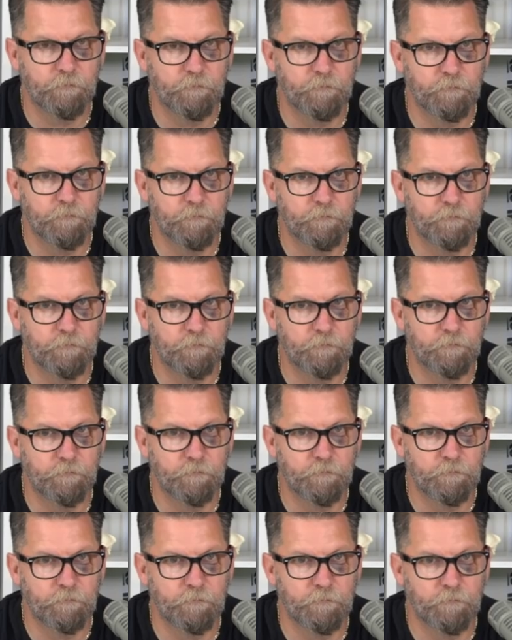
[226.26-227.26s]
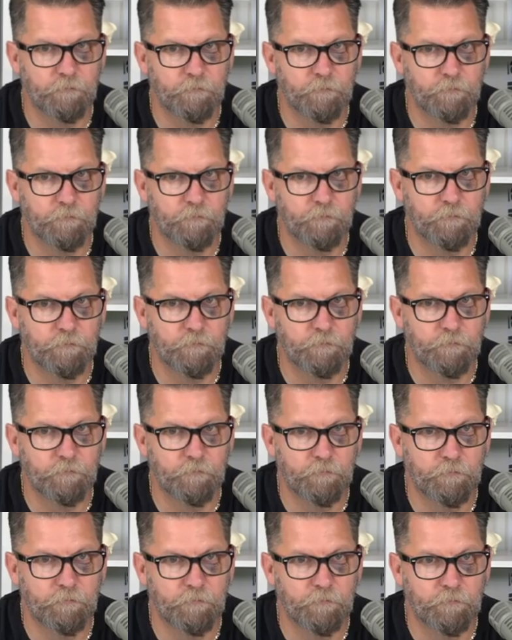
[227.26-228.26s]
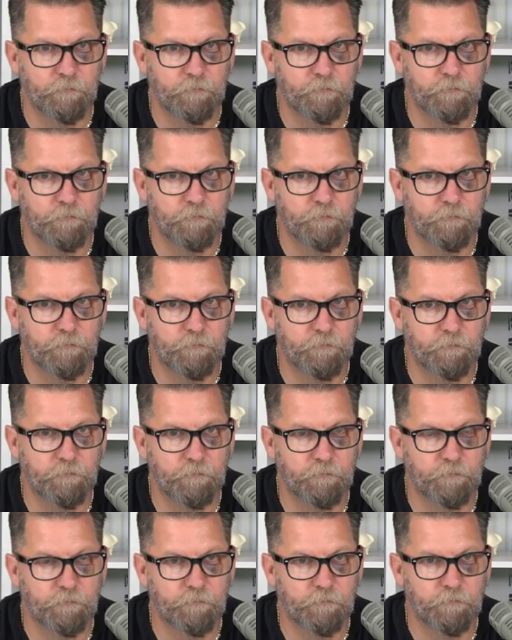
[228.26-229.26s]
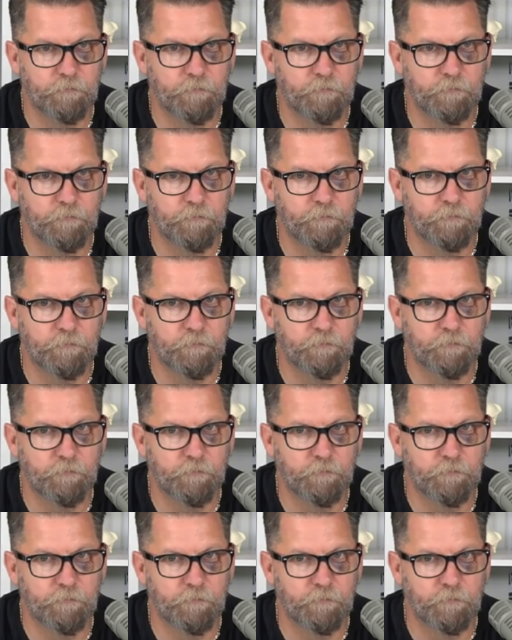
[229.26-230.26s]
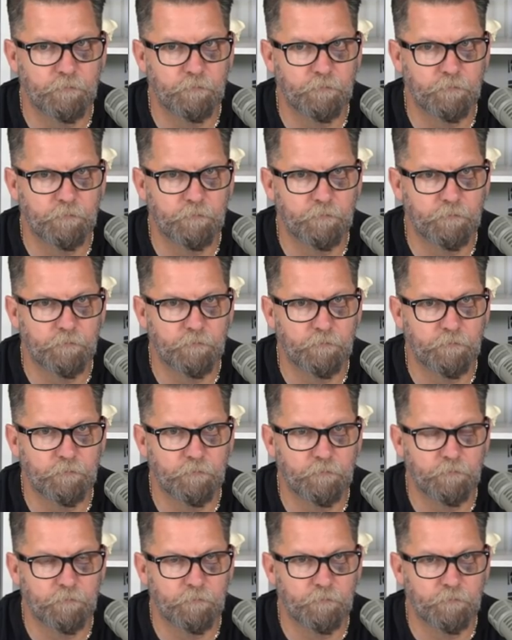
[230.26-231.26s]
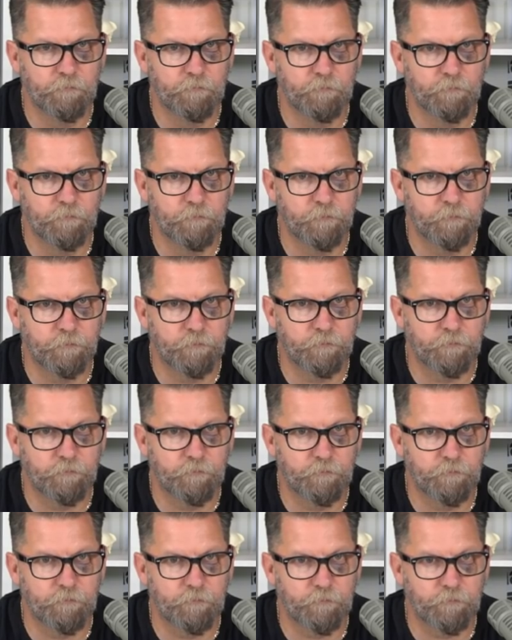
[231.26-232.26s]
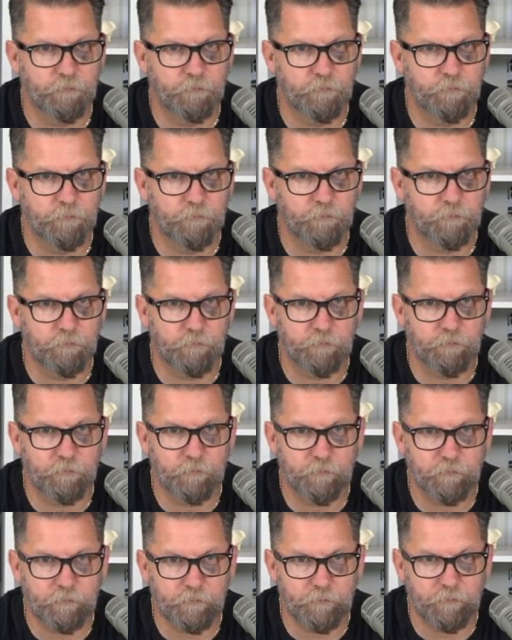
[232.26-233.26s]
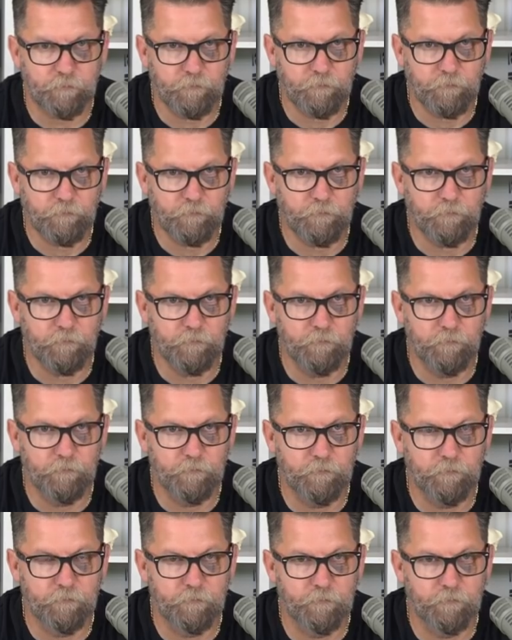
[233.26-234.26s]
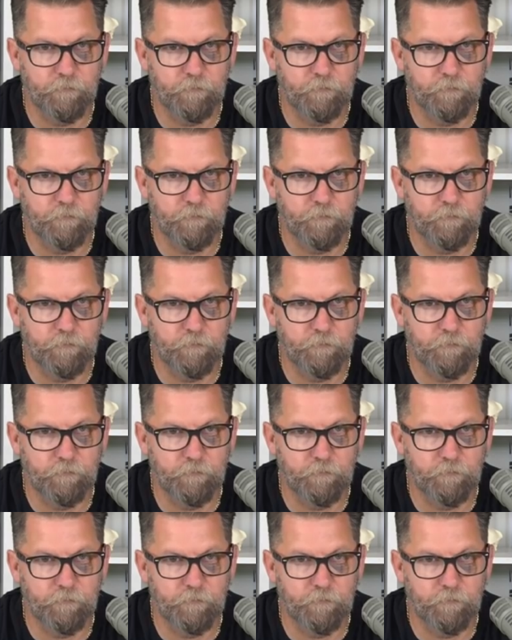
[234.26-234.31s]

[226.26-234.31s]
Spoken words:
[no speech]